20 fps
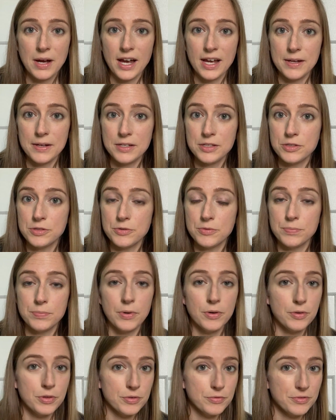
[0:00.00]
I do
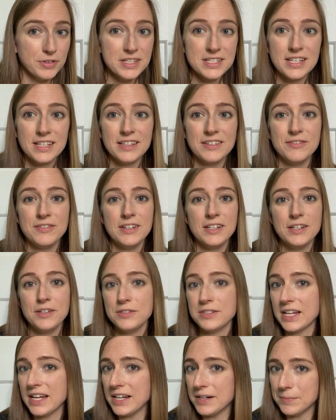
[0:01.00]
both reselling
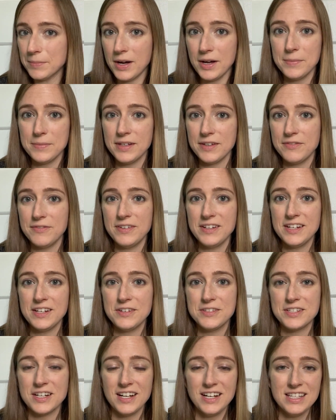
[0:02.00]
videos and mom life
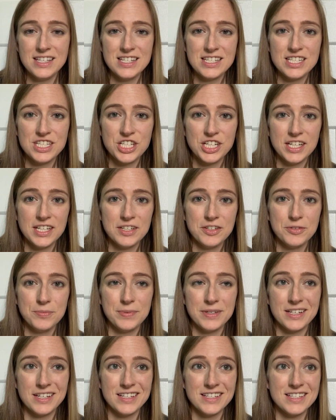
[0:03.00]
videos on this channel
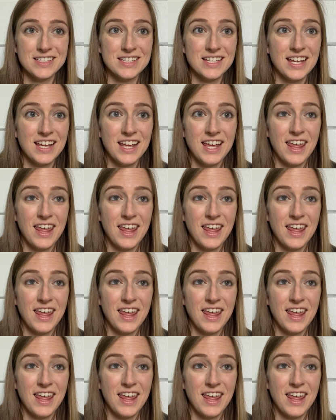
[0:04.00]
because